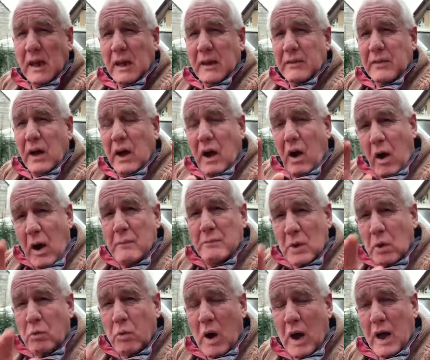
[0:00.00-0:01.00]
that I'm
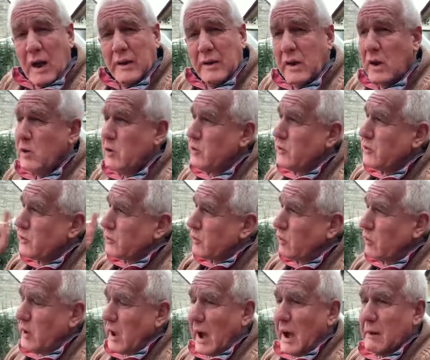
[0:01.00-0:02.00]
the one who
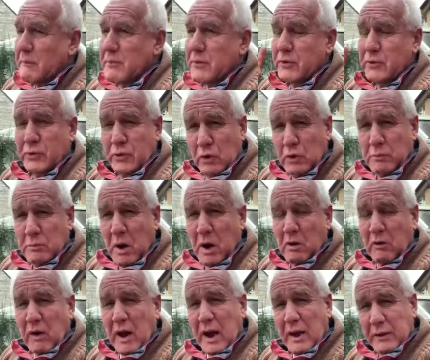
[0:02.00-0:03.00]
stood up, stood my
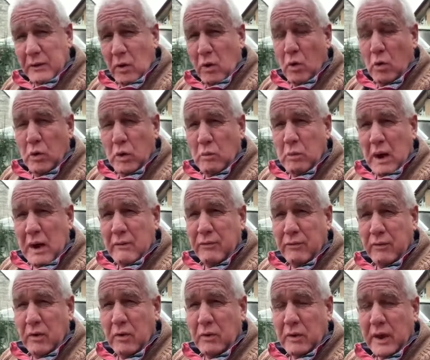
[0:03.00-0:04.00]
ground all the way
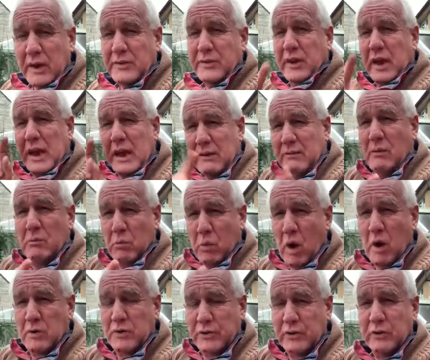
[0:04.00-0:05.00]
through this, even
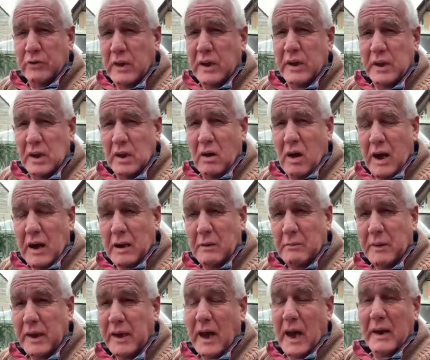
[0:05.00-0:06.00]
whilst you didn't like
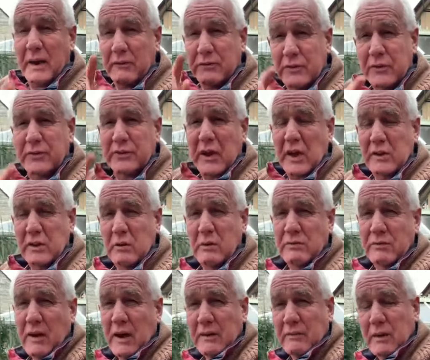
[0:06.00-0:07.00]
me, and I've just done you a
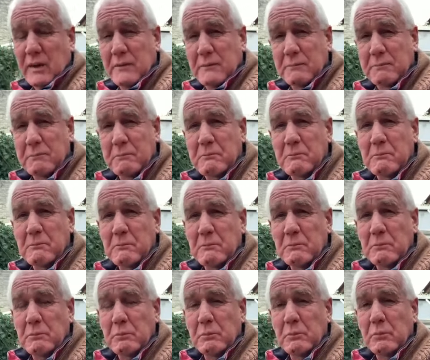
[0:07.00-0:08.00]
favour.
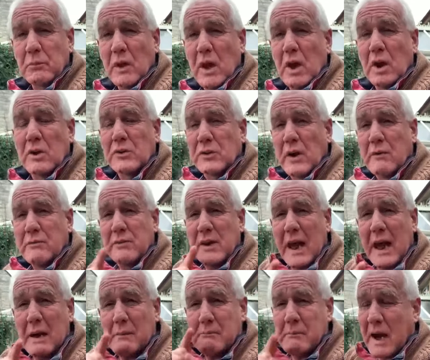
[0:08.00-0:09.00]
Because I've
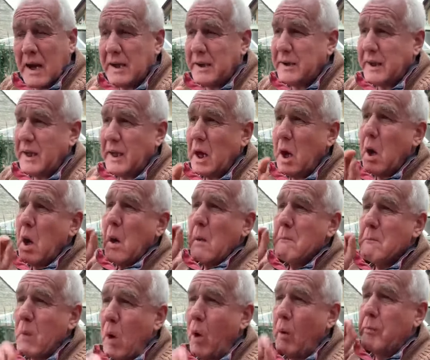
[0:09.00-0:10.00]
now made it
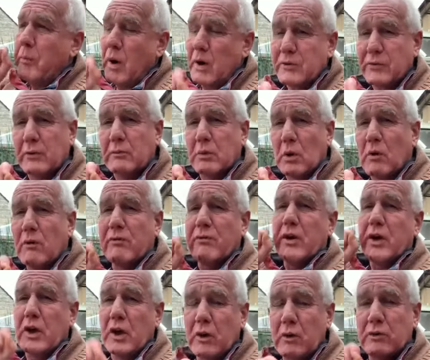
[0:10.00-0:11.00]
more possible for
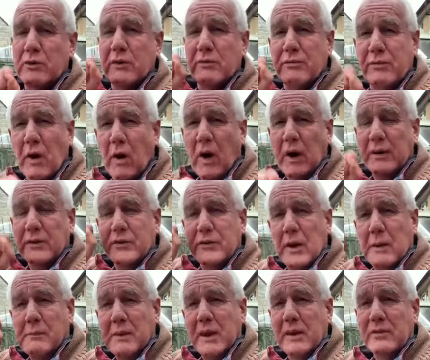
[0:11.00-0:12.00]
you to find
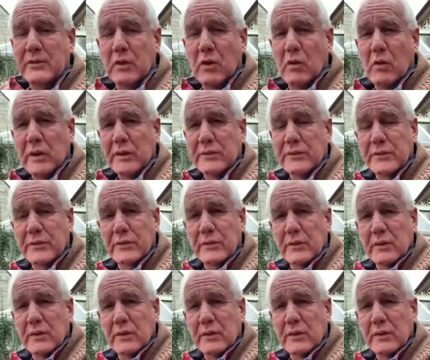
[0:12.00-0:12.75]
some of these coins.